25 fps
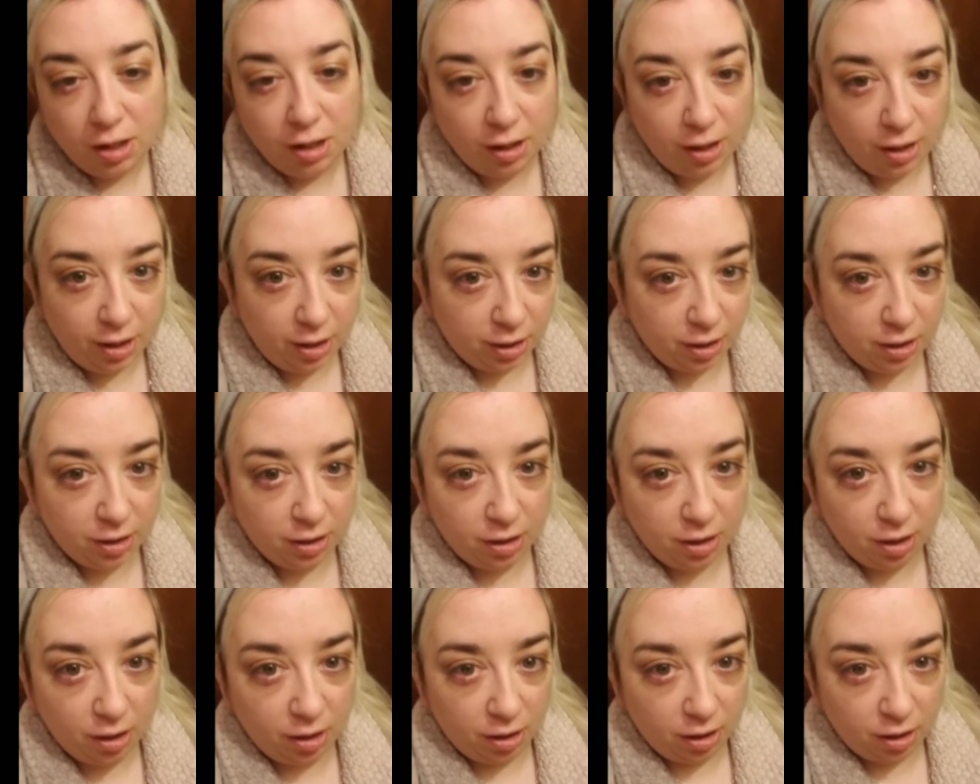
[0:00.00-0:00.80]

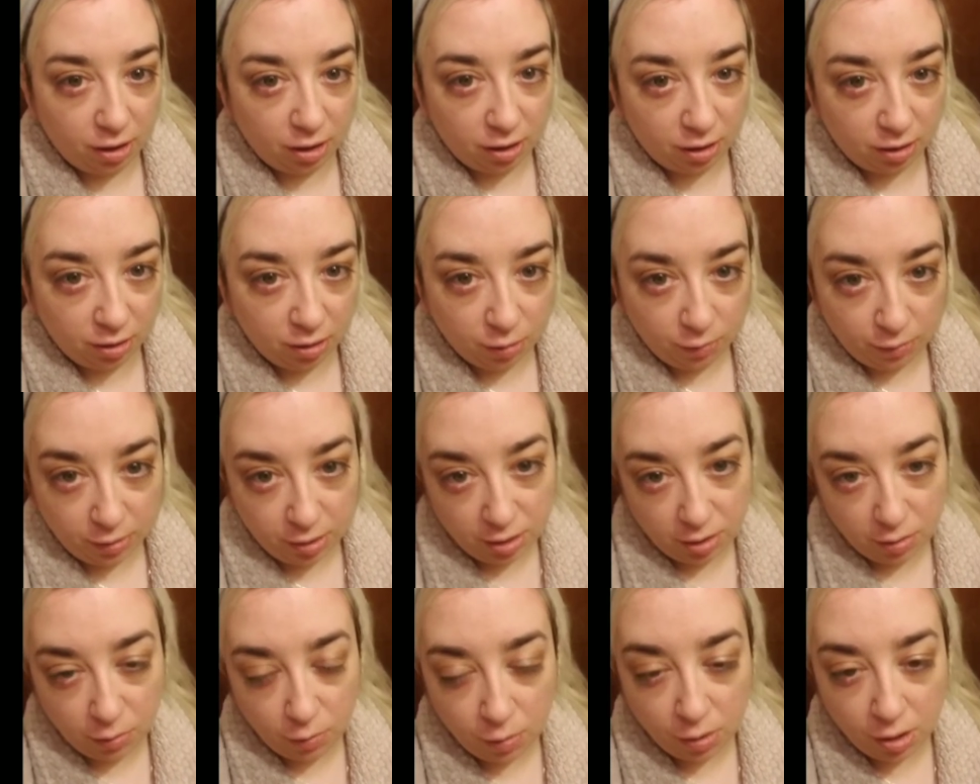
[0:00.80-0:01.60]
And uh, going
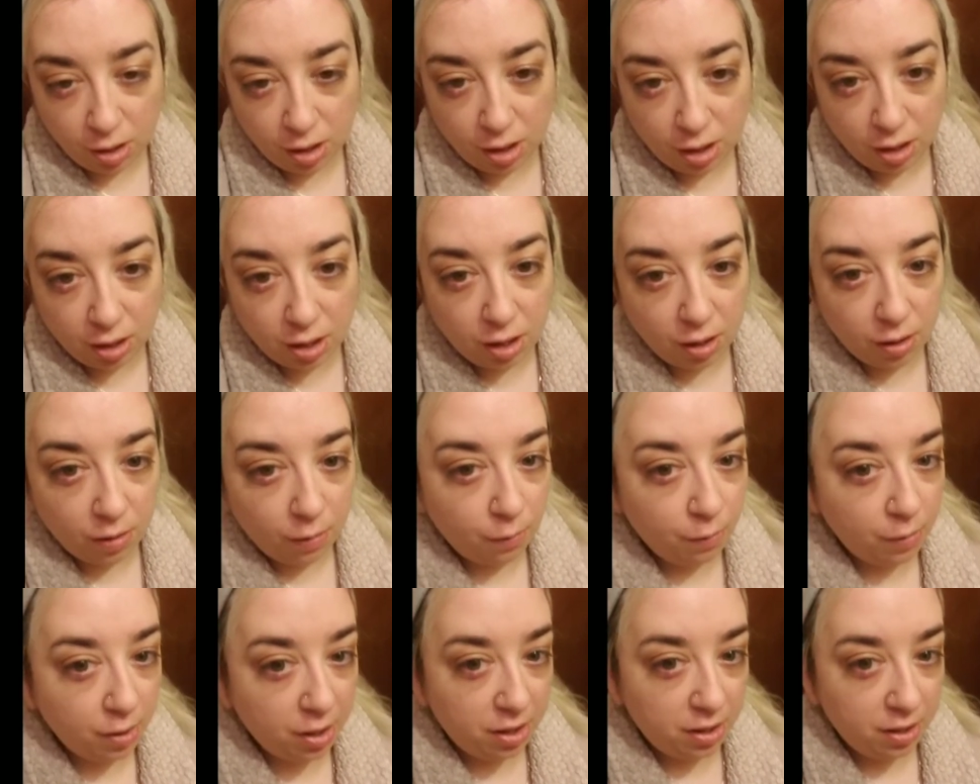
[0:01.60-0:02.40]
to work
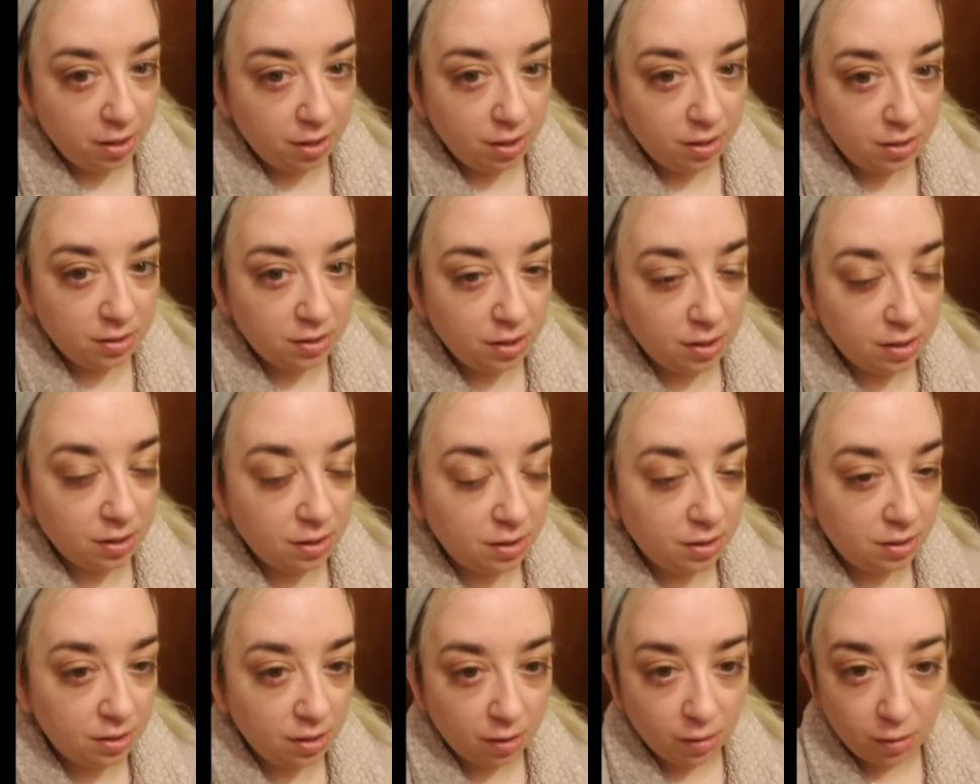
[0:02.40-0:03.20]
with this is
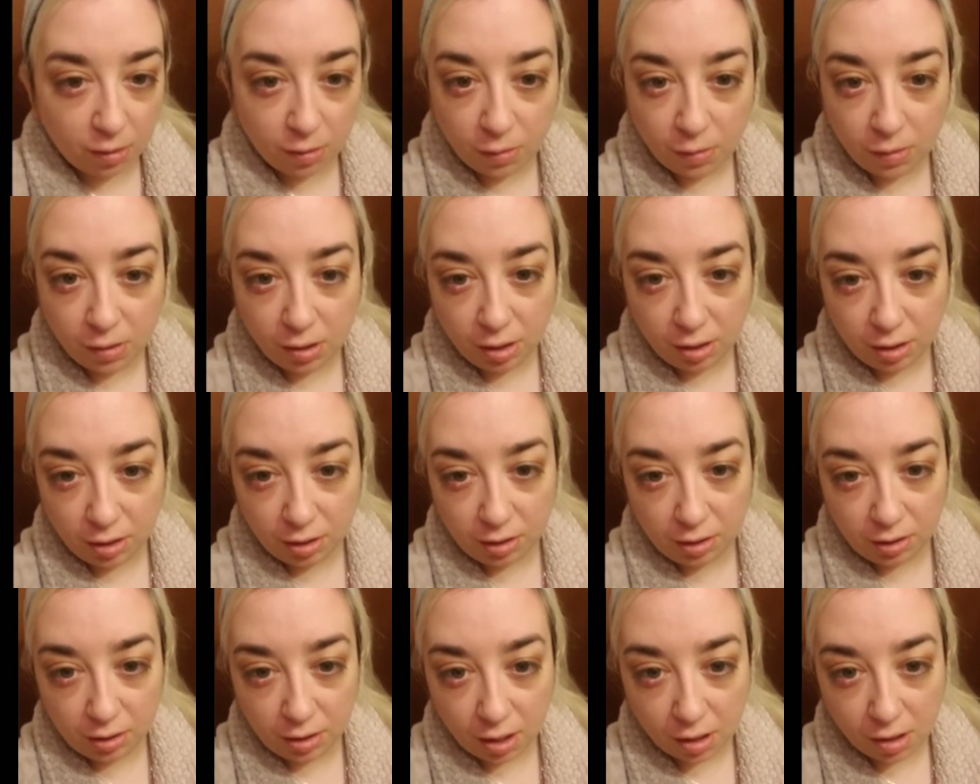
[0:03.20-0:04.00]
so
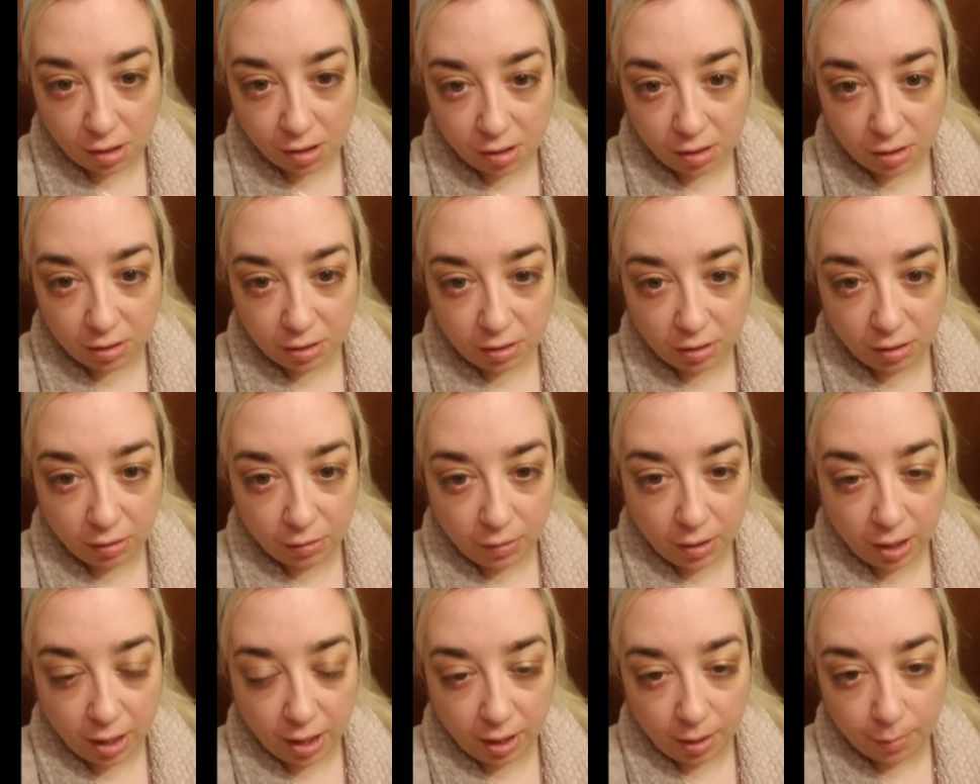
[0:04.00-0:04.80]
not
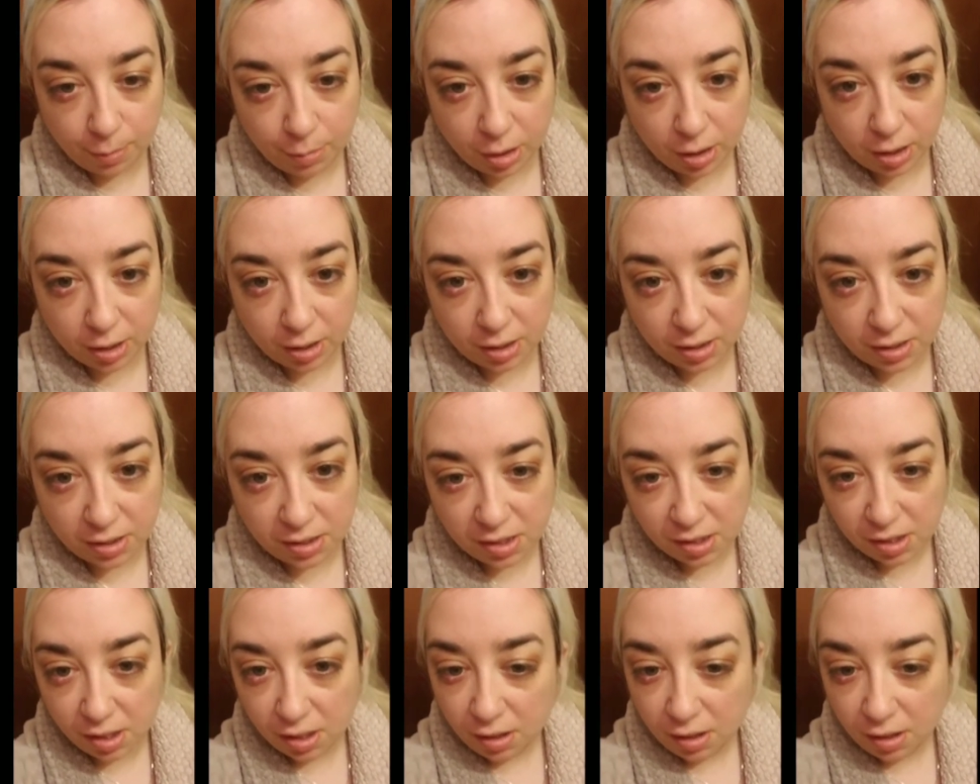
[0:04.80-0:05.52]
okay because